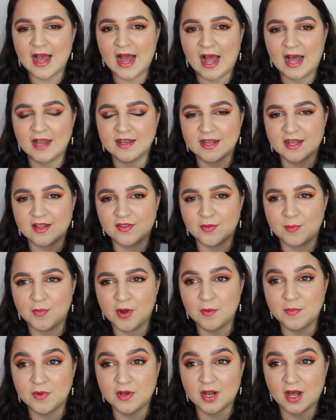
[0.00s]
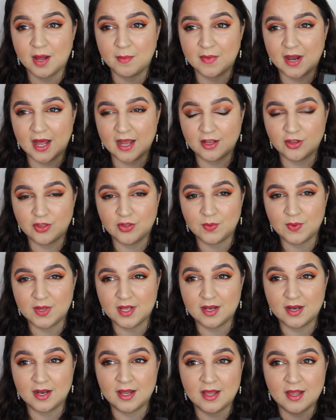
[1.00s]
and at the moment I'm like
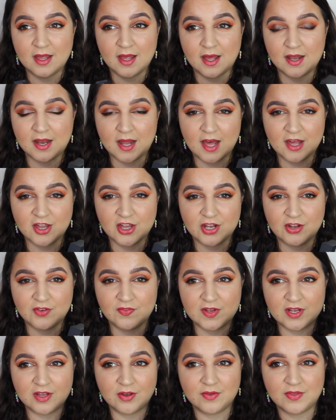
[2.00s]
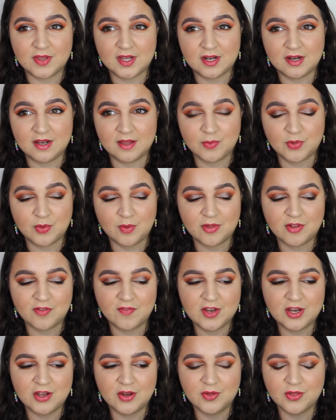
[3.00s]
doing an eyeshadow video than a lip swatch
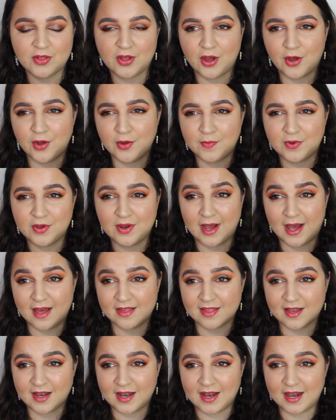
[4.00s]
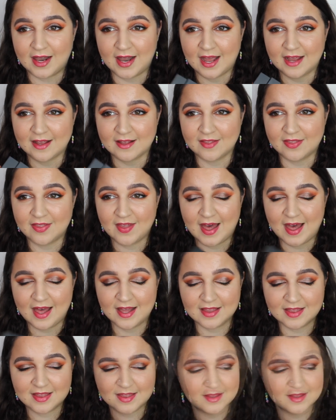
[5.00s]
video, so I hope you guys like that.